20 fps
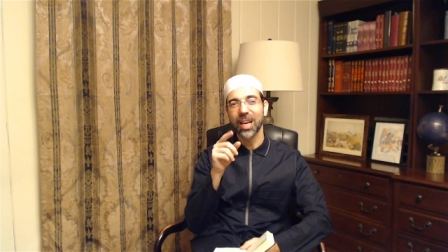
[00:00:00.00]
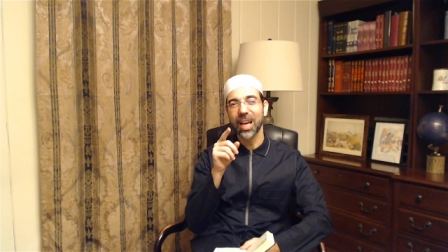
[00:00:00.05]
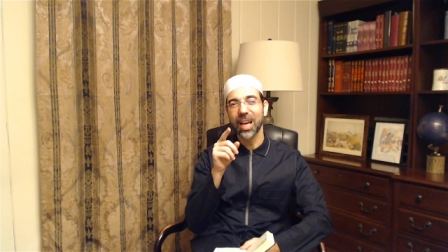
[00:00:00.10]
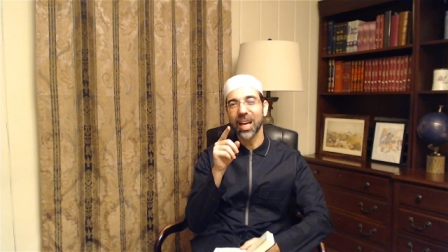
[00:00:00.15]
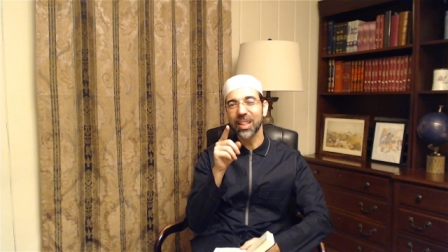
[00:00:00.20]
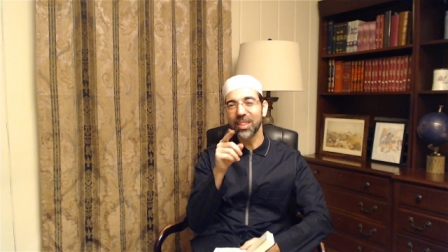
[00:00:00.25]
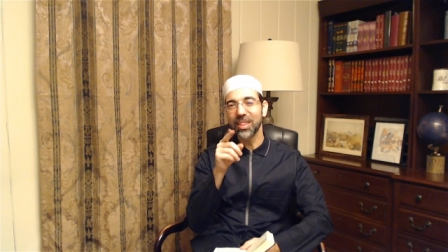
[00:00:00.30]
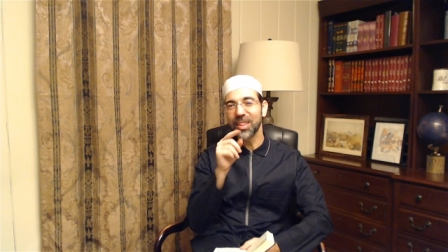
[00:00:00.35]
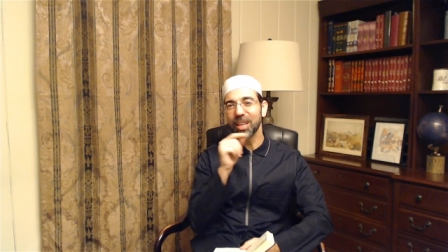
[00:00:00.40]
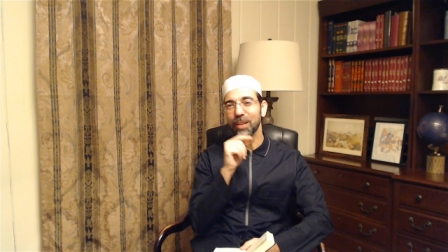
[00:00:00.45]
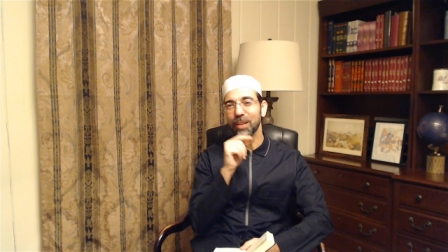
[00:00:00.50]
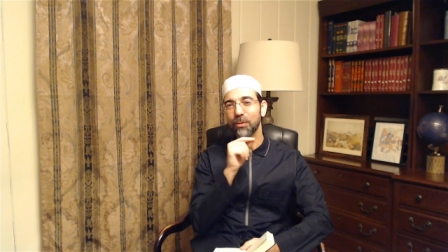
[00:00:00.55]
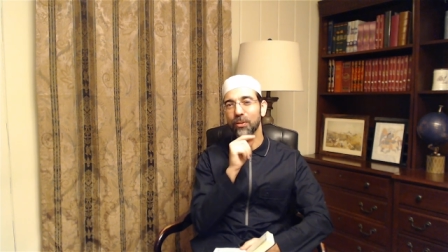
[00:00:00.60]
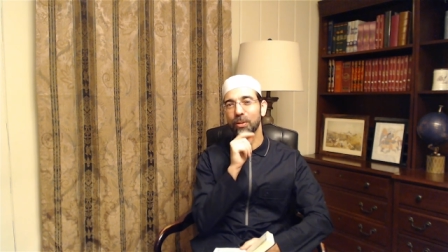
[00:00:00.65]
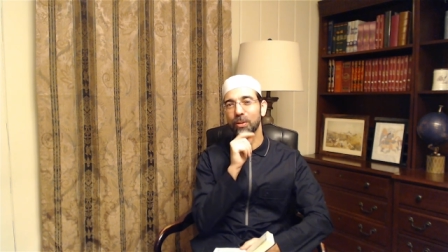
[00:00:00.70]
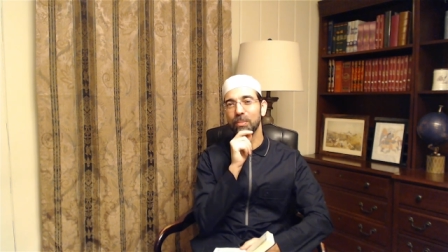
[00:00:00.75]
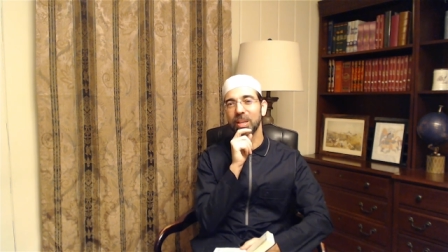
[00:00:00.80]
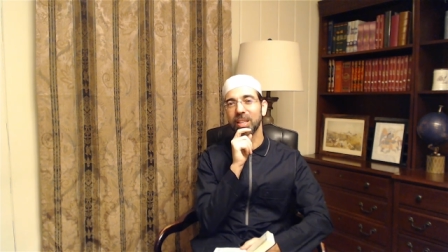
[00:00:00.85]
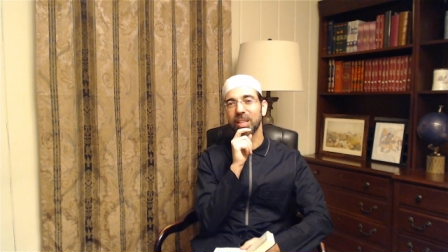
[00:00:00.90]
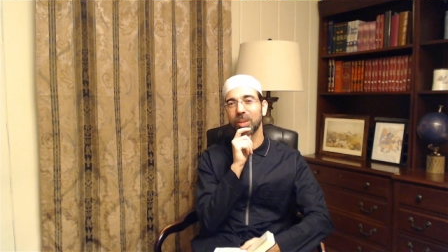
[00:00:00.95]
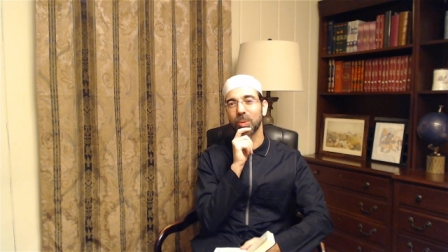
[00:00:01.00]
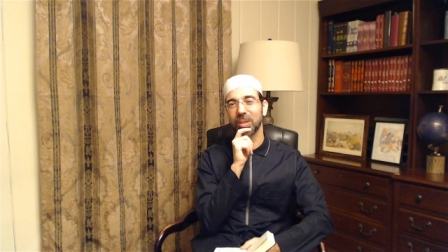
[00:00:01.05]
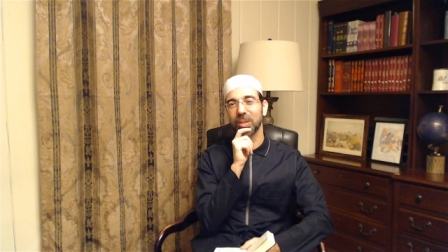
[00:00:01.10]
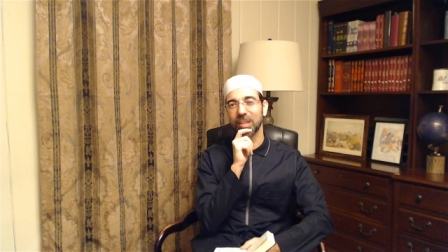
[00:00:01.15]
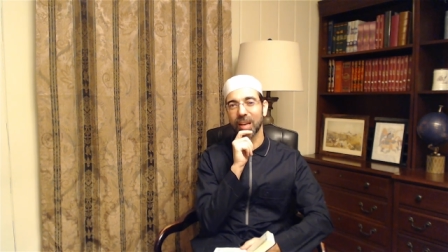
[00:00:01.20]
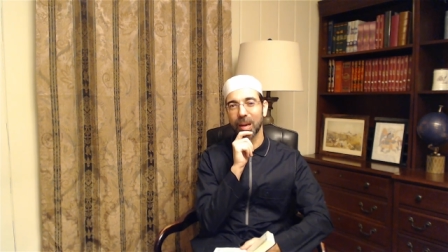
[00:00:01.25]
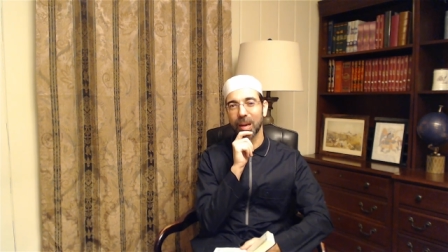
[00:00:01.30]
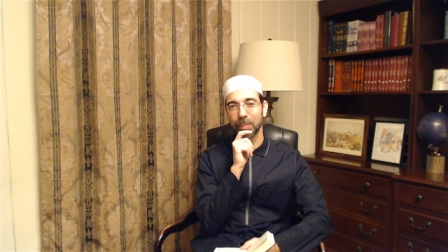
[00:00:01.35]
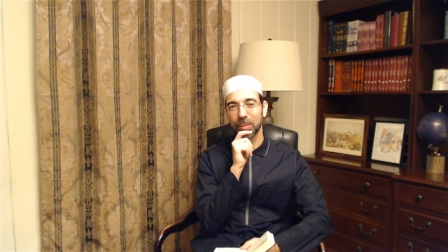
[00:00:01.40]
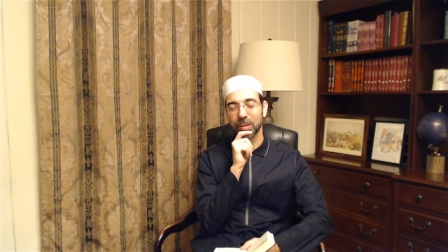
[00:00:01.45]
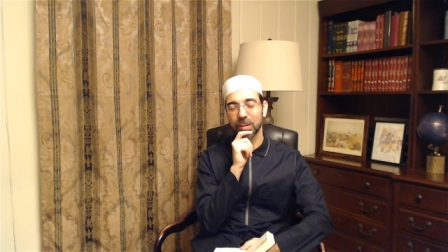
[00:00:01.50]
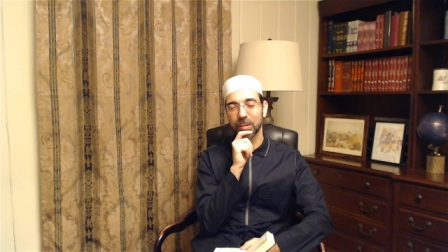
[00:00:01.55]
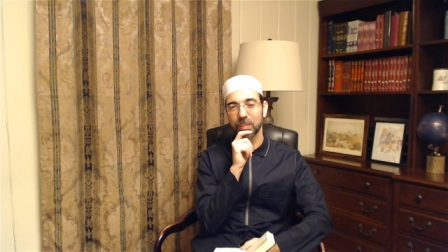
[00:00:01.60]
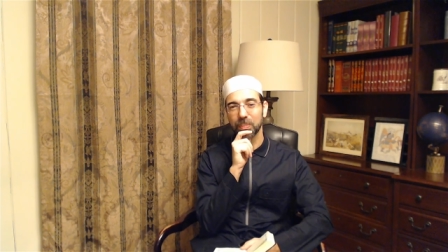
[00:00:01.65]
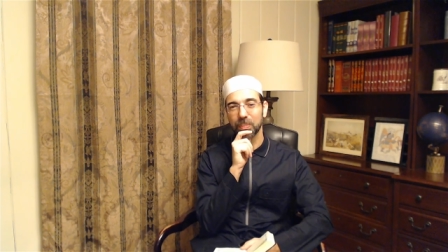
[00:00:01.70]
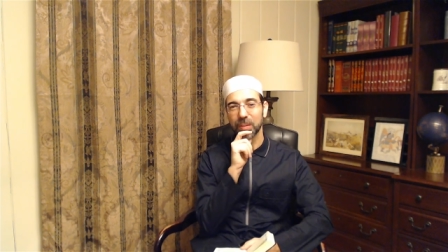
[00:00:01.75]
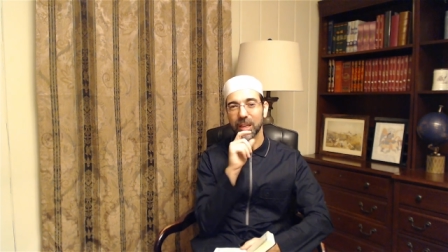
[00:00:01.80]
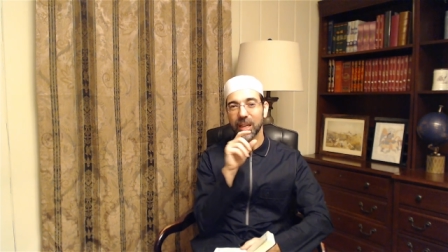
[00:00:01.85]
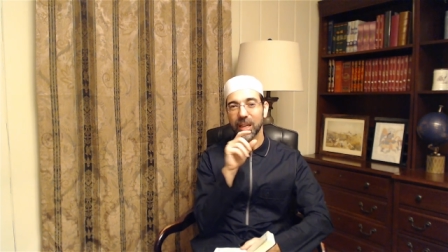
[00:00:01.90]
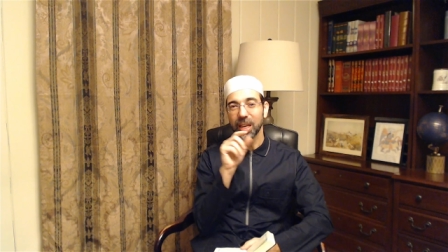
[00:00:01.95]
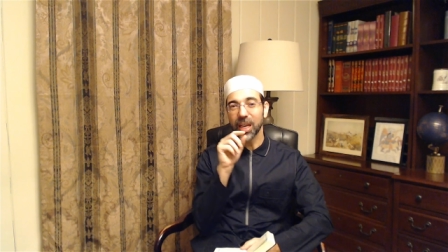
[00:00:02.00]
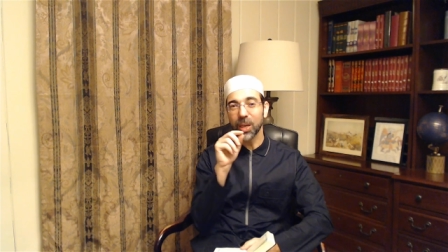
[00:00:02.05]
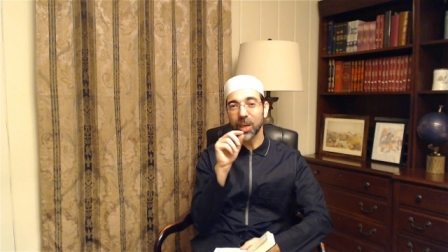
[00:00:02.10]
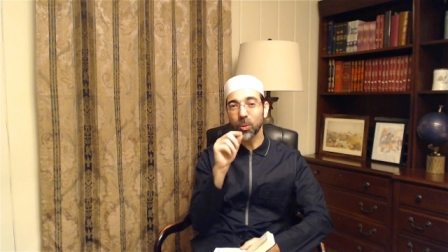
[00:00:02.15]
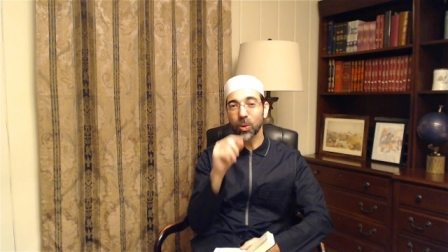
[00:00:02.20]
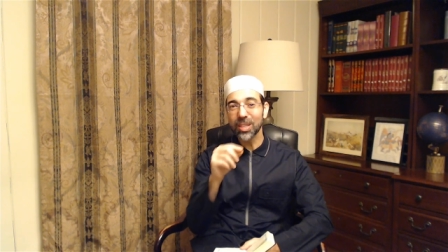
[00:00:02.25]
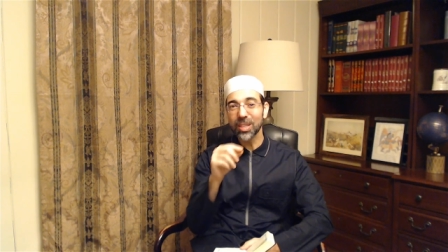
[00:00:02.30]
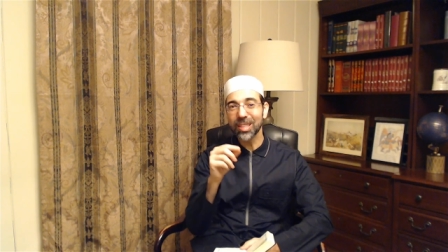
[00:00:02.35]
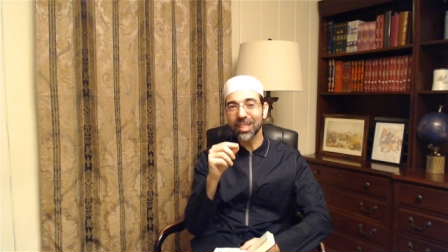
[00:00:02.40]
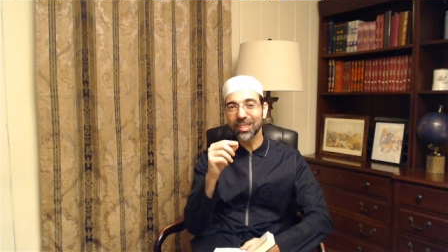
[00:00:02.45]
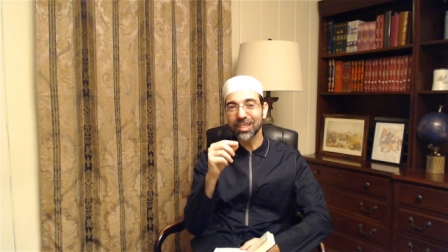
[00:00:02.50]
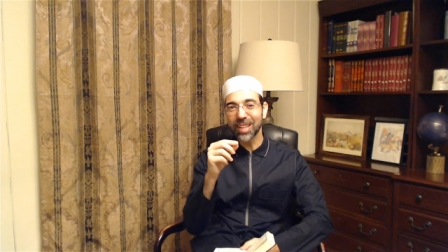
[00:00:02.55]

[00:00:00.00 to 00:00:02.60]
And think for a minute what happened. It was in